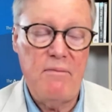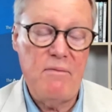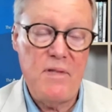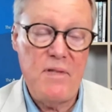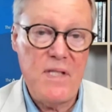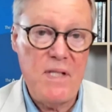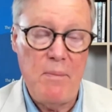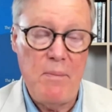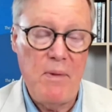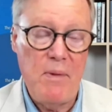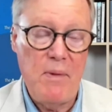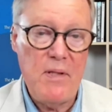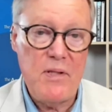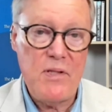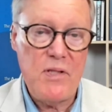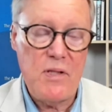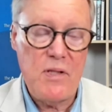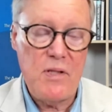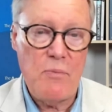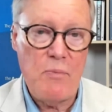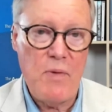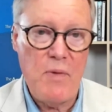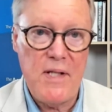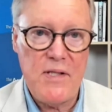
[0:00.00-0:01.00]
similar to
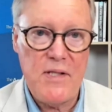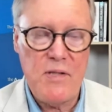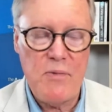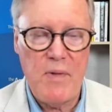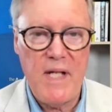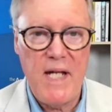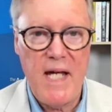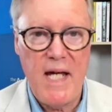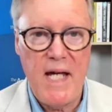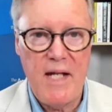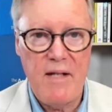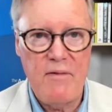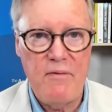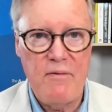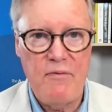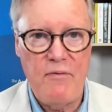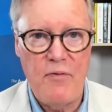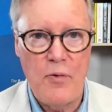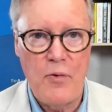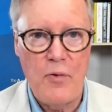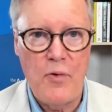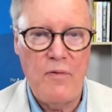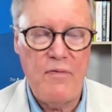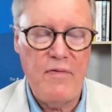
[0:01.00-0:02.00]
the ones that we had
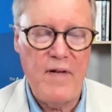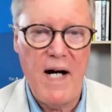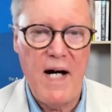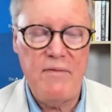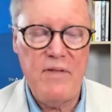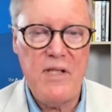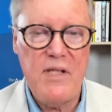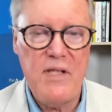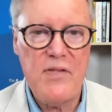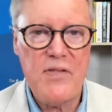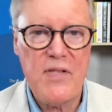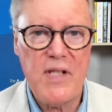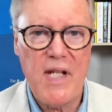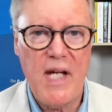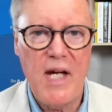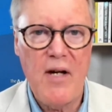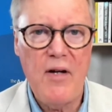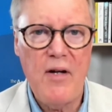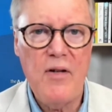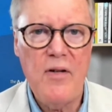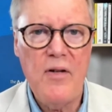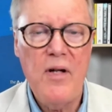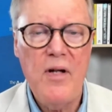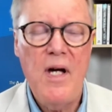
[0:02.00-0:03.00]
4 or 5 years
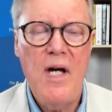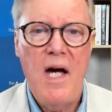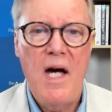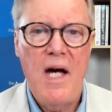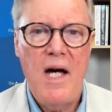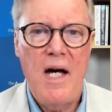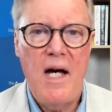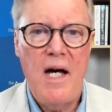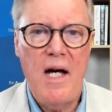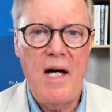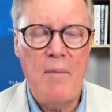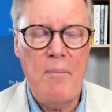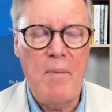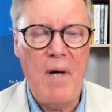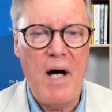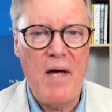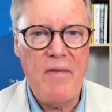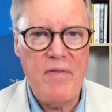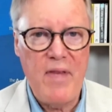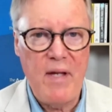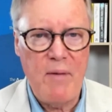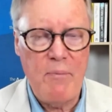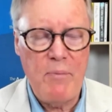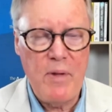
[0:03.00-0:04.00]
ago. I
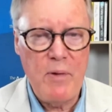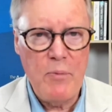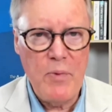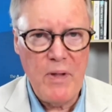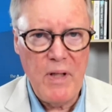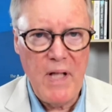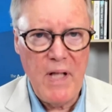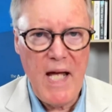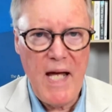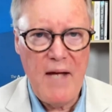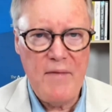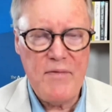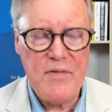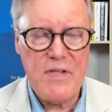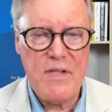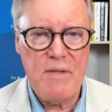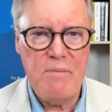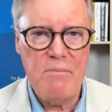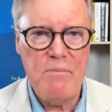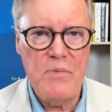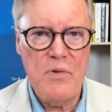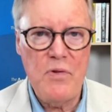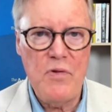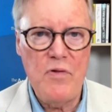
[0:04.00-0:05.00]
think we will have
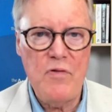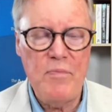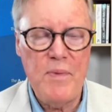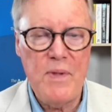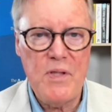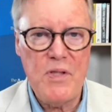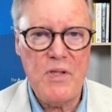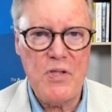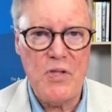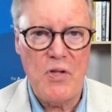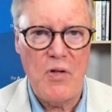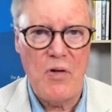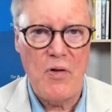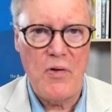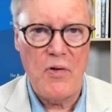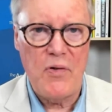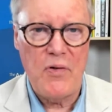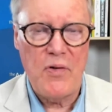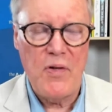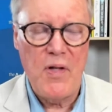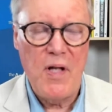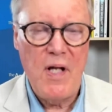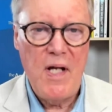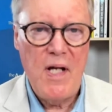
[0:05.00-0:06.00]
some movement
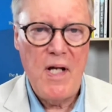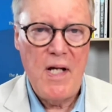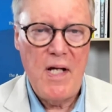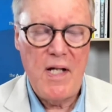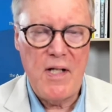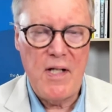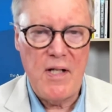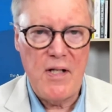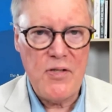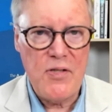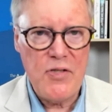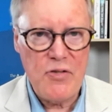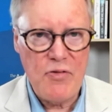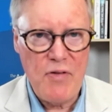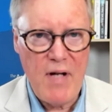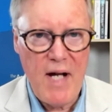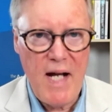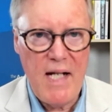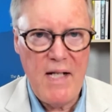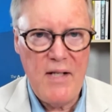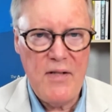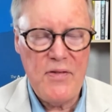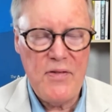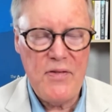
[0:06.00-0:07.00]
on
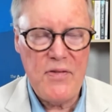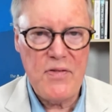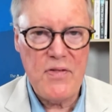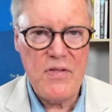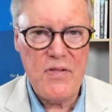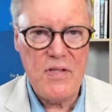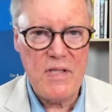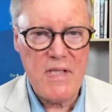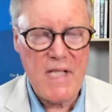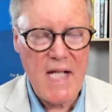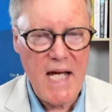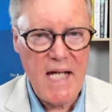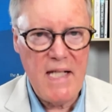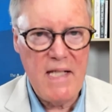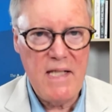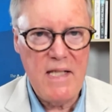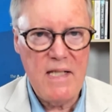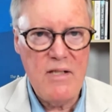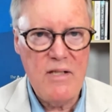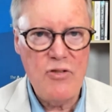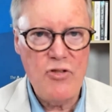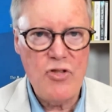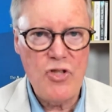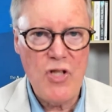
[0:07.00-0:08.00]
Australians detained
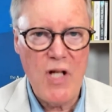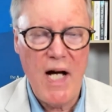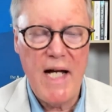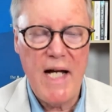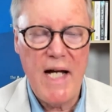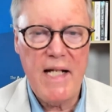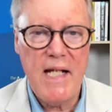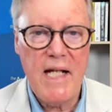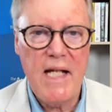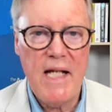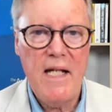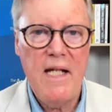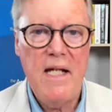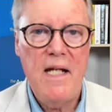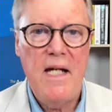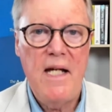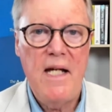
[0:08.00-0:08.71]
in China.